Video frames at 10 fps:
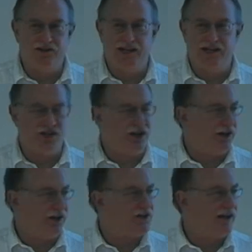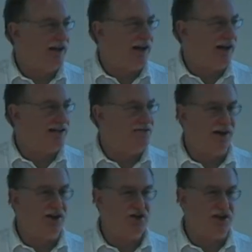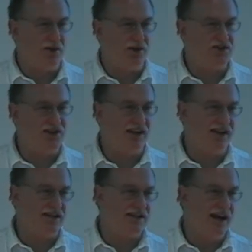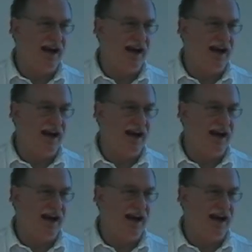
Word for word: the engineers. And it's very interesting when you see this.